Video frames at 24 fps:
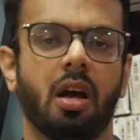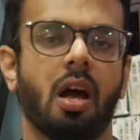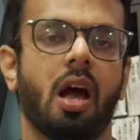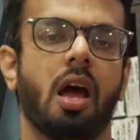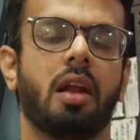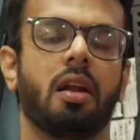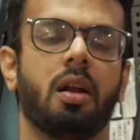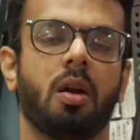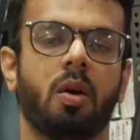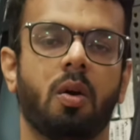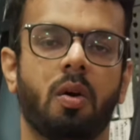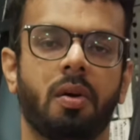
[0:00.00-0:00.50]

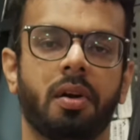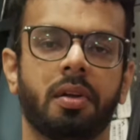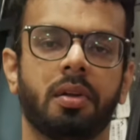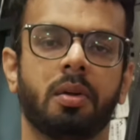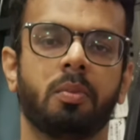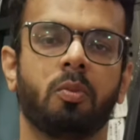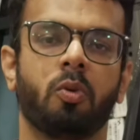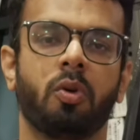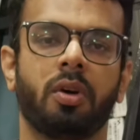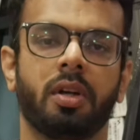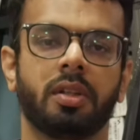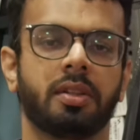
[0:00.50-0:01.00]
and a lot of
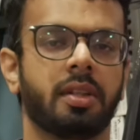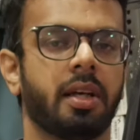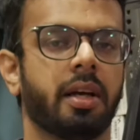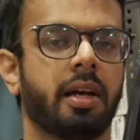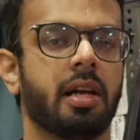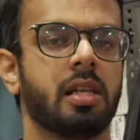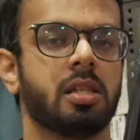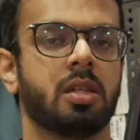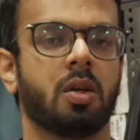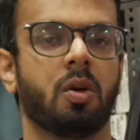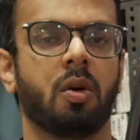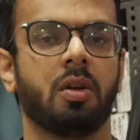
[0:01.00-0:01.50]
the
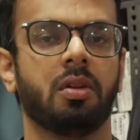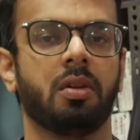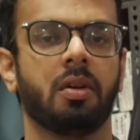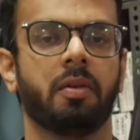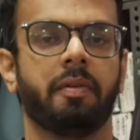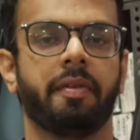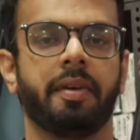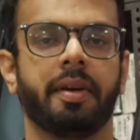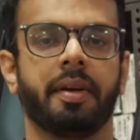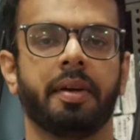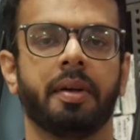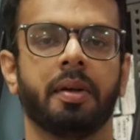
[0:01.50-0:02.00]
motorcycles are on the
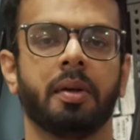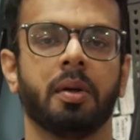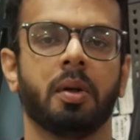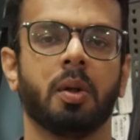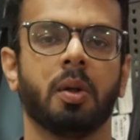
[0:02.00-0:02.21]
way.